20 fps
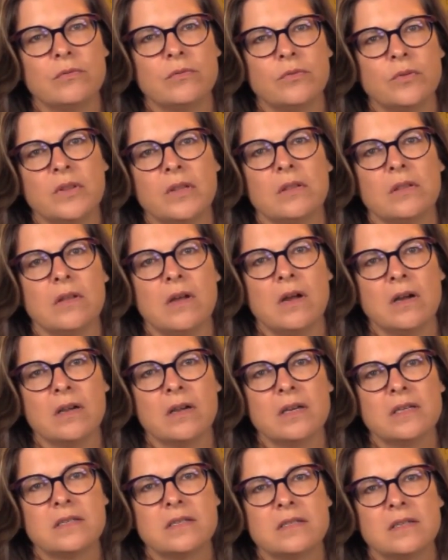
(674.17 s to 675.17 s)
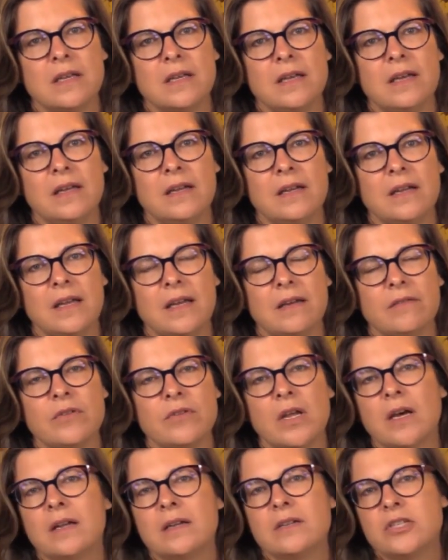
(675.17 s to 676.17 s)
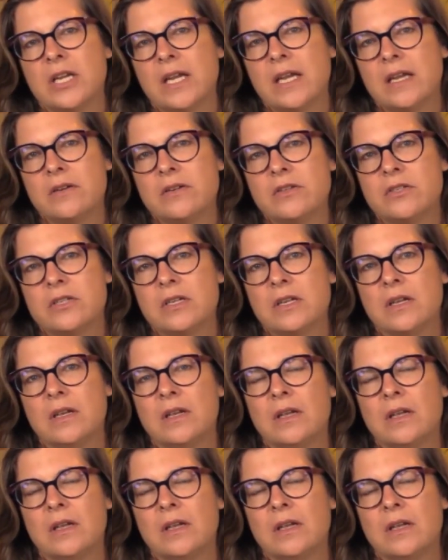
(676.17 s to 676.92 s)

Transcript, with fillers: for the longest and have not changed